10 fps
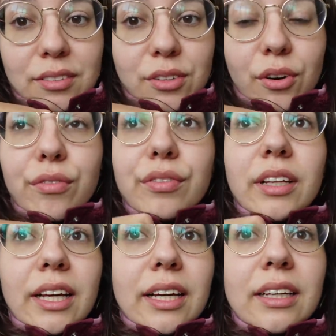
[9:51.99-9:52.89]
So
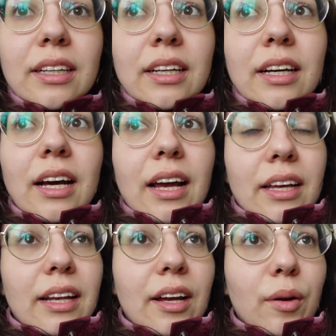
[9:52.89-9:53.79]
hopefully I
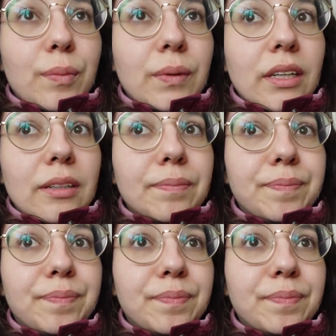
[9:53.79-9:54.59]
can help. Um,